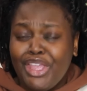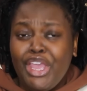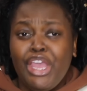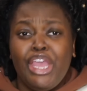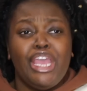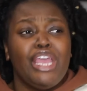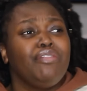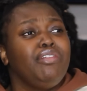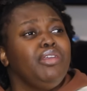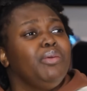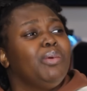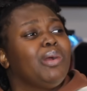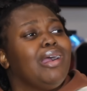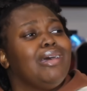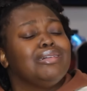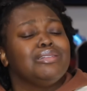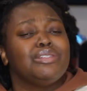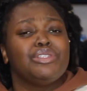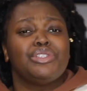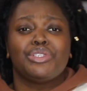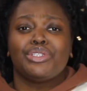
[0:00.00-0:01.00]
If you are
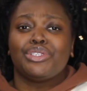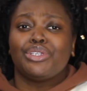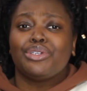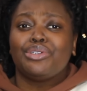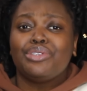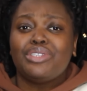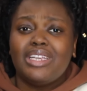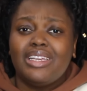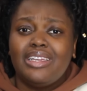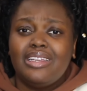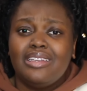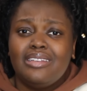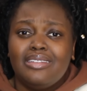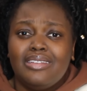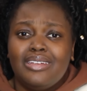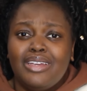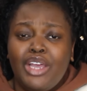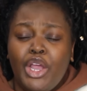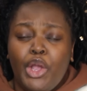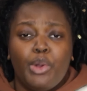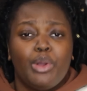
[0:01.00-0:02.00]
uncertain
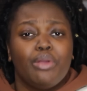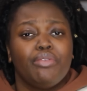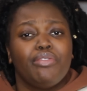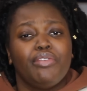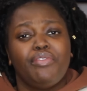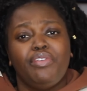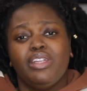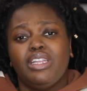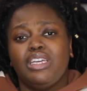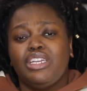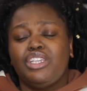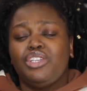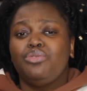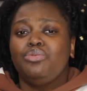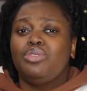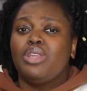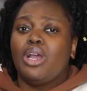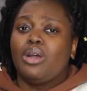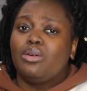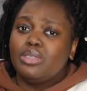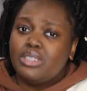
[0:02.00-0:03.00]
or if you feel like you
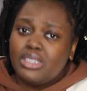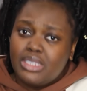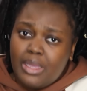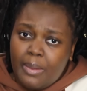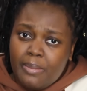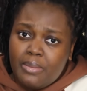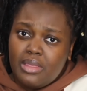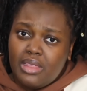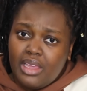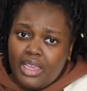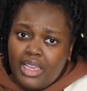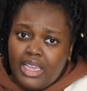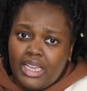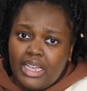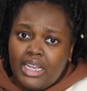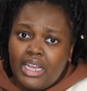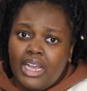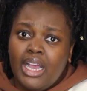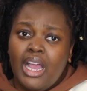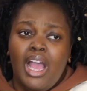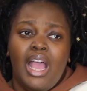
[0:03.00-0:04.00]
know
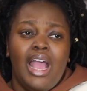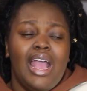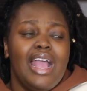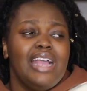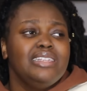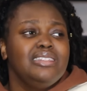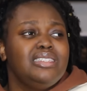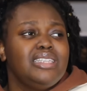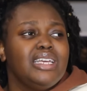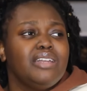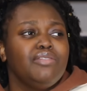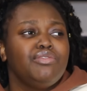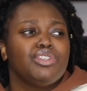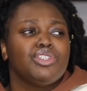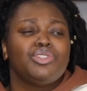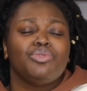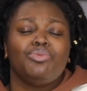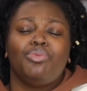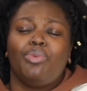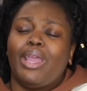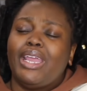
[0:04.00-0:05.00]
something, instead of just
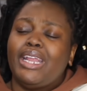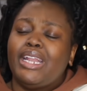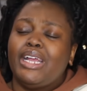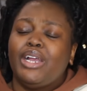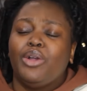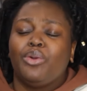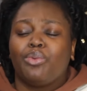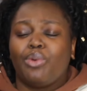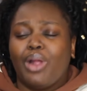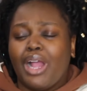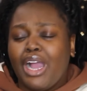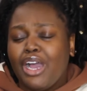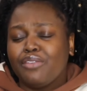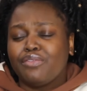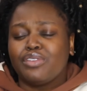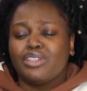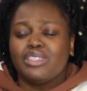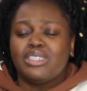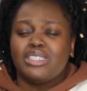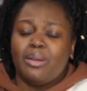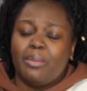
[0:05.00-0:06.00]
waiting around for
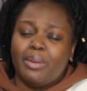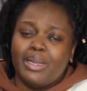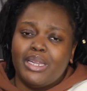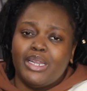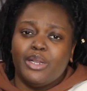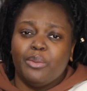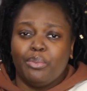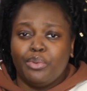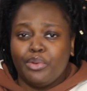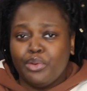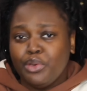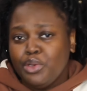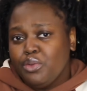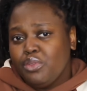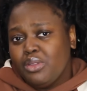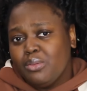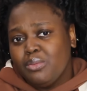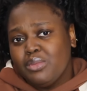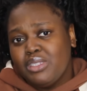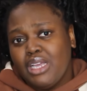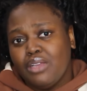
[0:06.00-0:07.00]
somebody to prove
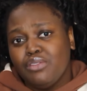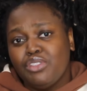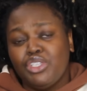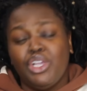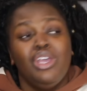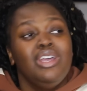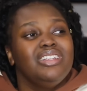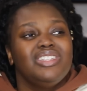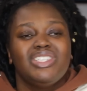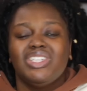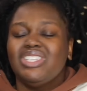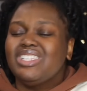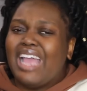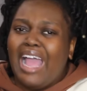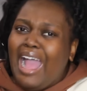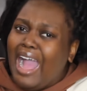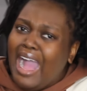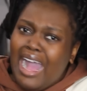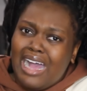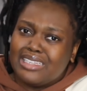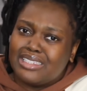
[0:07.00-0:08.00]
themselves to you, just
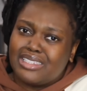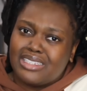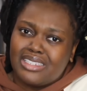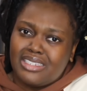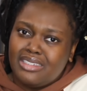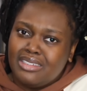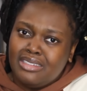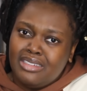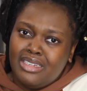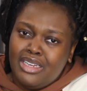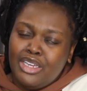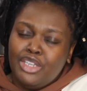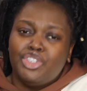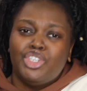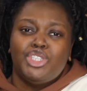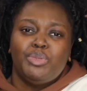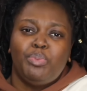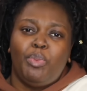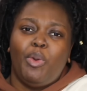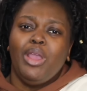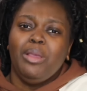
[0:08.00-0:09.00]
ask.
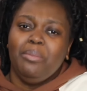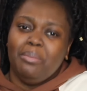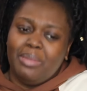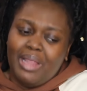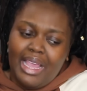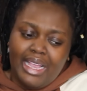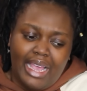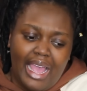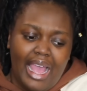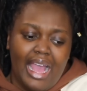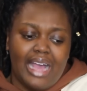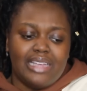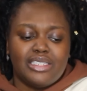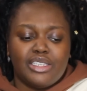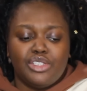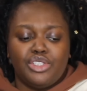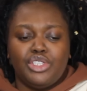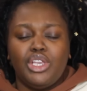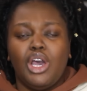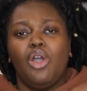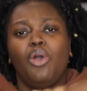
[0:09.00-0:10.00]
Just point blank ask.
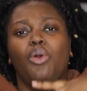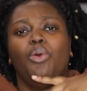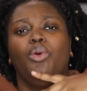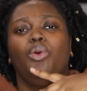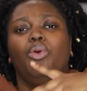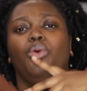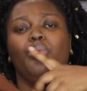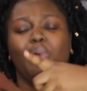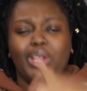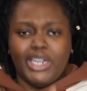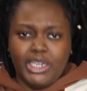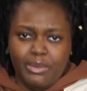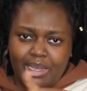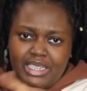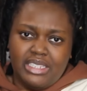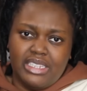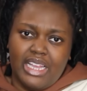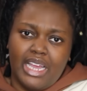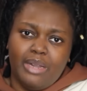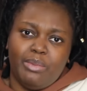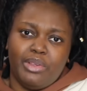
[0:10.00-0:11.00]
So where do I
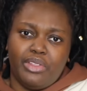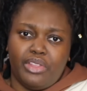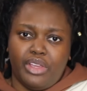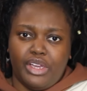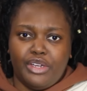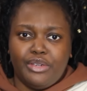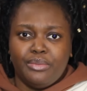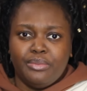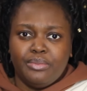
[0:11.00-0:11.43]
stand with you?